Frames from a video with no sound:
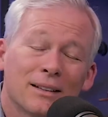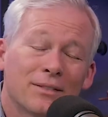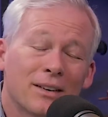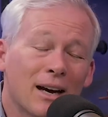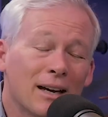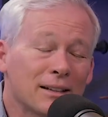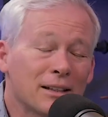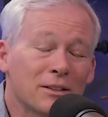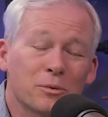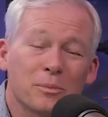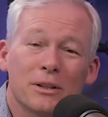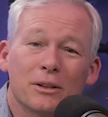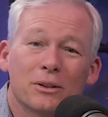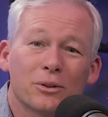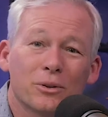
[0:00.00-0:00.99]
God gives me
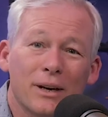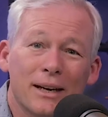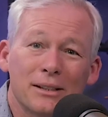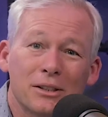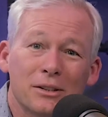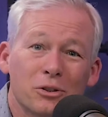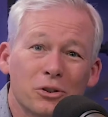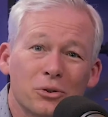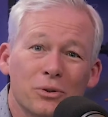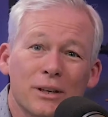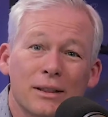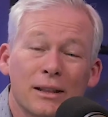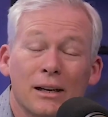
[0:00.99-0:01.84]
the grace and strength.